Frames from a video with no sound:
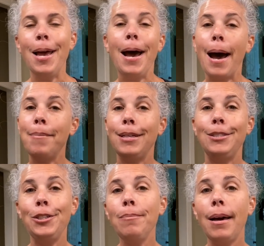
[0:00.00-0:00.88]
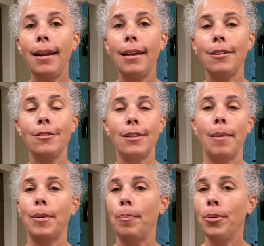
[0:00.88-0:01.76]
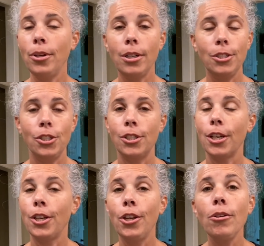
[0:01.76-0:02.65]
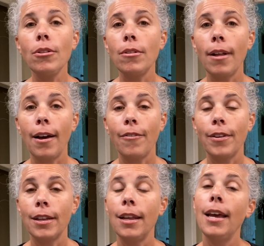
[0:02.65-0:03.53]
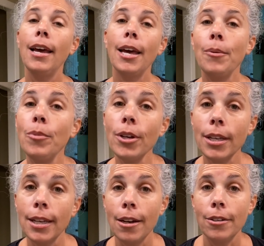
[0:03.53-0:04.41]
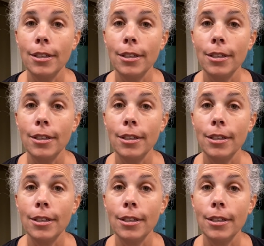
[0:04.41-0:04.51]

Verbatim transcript: I'm gonna do my nails. I'm gonna put on just a cute little outfit and we're gonna go to